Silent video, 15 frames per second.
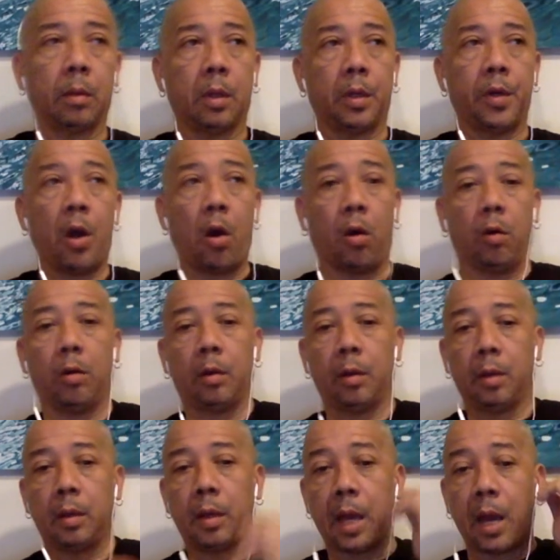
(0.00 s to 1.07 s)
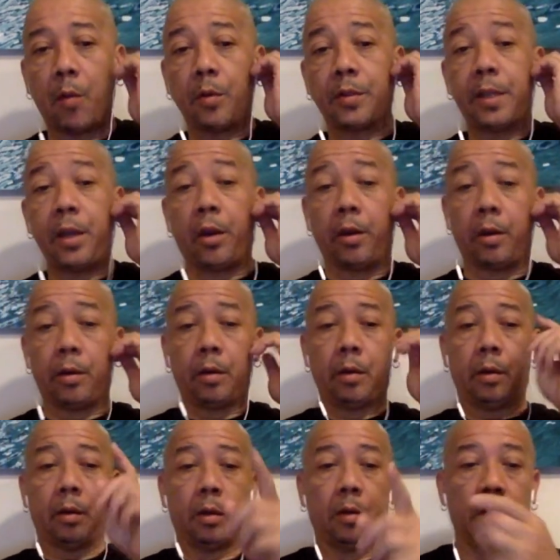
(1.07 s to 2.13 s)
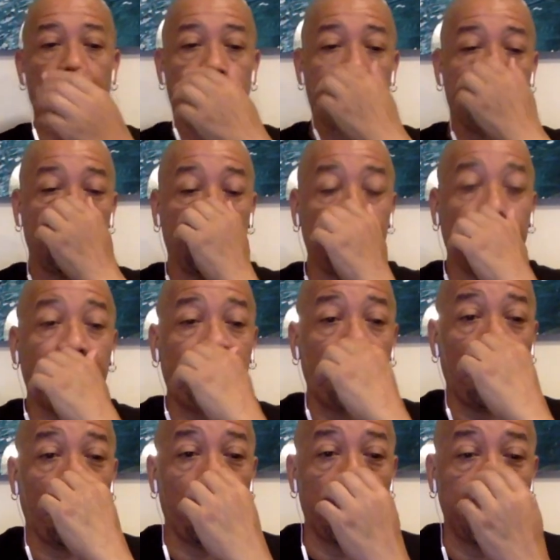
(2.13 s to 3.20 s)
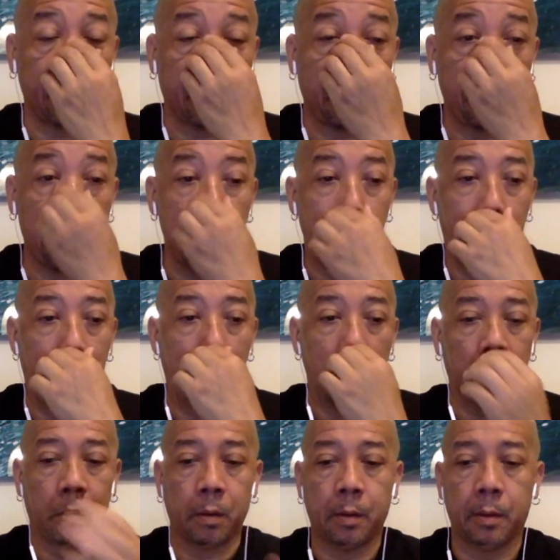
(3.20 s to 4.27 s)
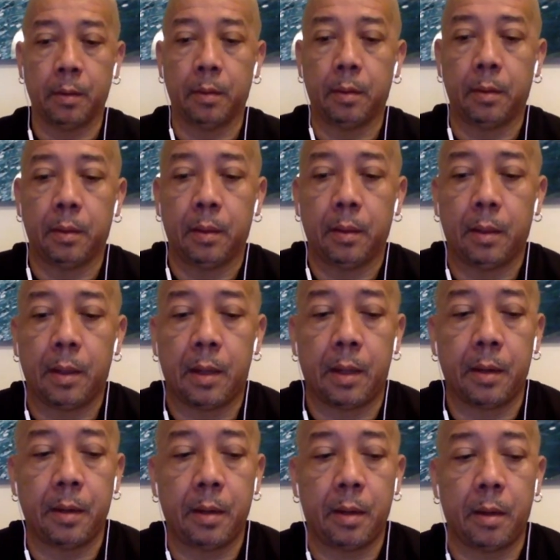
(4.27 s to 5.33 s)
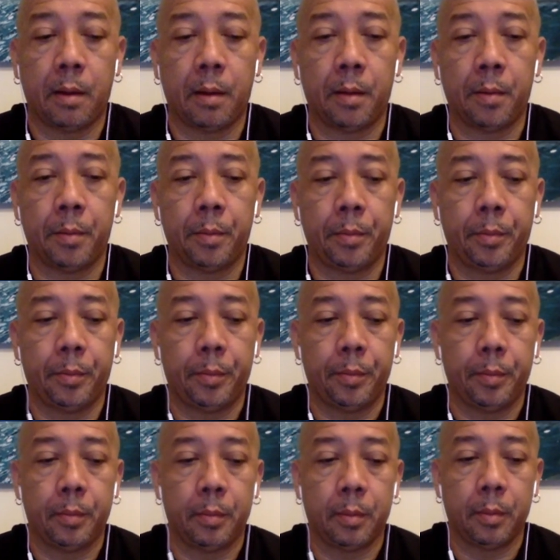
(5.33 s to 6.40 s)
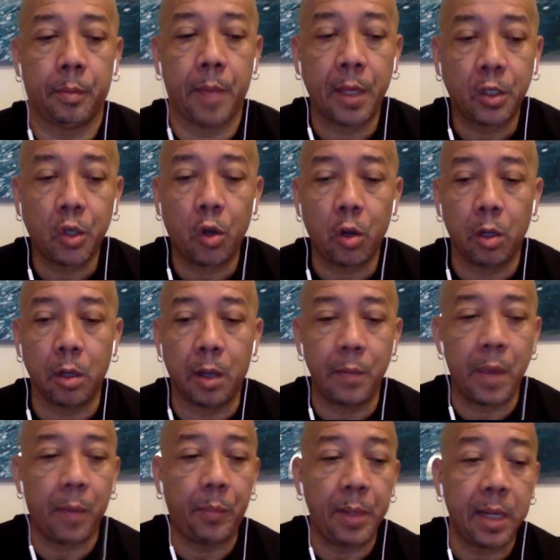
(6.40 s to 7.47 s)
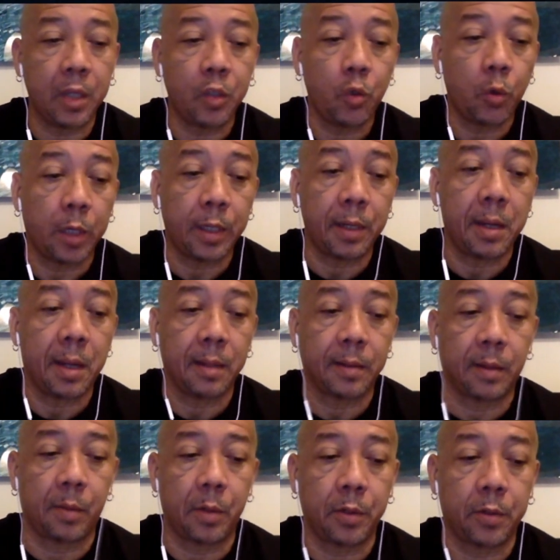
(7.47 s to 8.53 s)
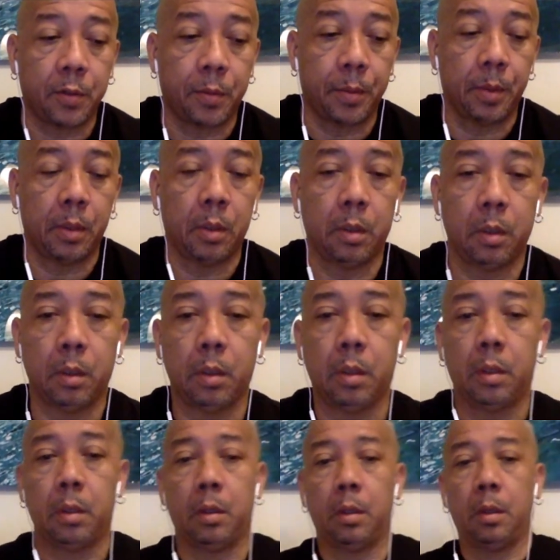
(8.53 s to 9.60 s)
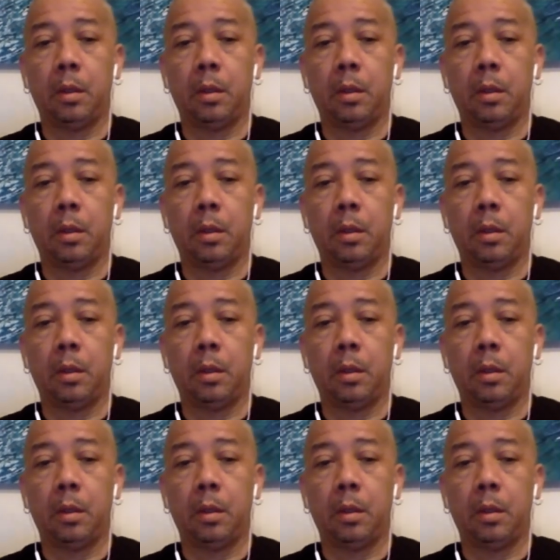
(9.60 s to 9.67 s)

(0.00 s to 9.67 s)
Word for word: No, I was there before Rodigan. And um me a juggle I'm a play tune and the dance i mash up. Mm-hmm.